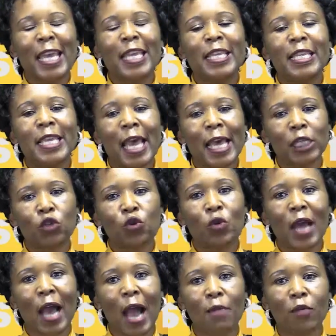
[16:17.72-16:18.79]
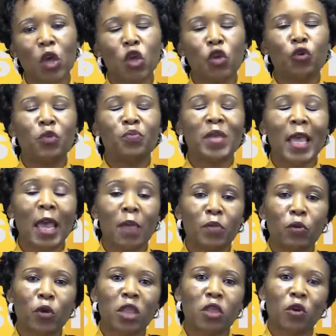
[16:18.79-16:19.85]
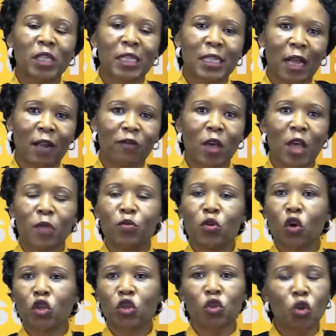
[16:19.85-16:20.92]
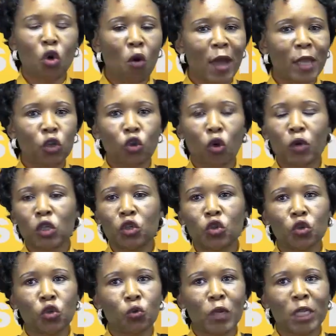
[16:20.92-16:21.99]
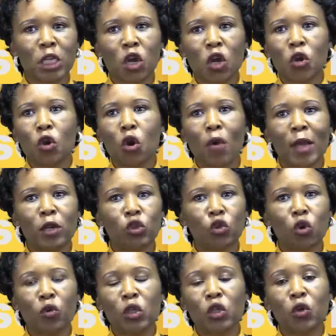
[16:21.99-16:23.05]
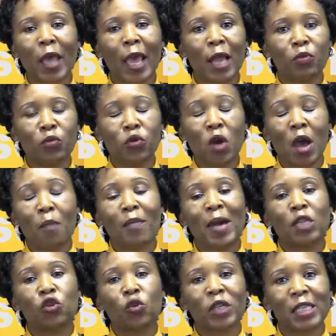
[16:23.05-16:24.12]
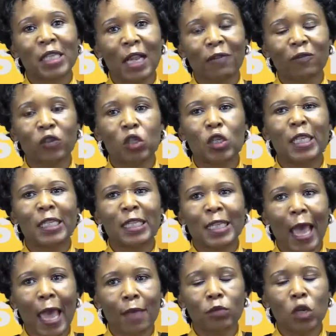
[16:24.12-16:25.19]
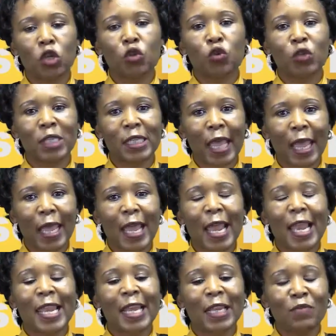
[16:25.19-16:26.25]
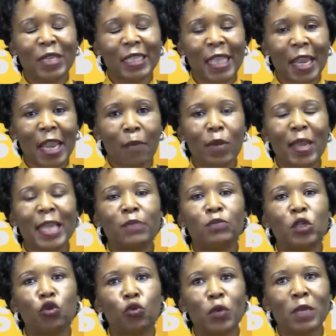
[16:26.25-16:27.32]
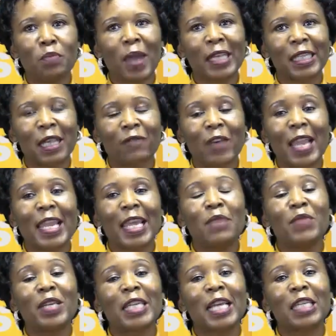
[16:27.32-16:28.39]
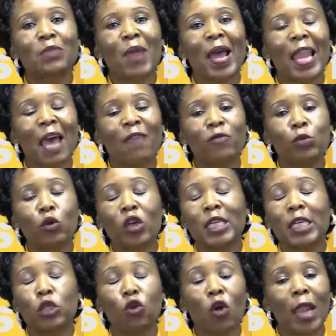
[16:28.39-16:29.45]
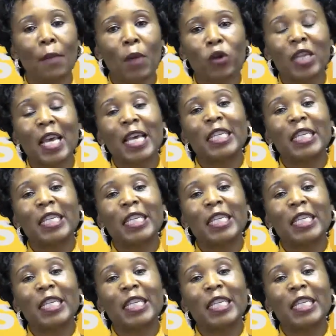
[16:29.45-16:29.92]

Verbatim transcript: in years to come, you'll be happy with yourself because no one is going to do it, no one is going to help you but yourself. So it's time to say, let me stand up, let me do it myself, let me change my life because it's all about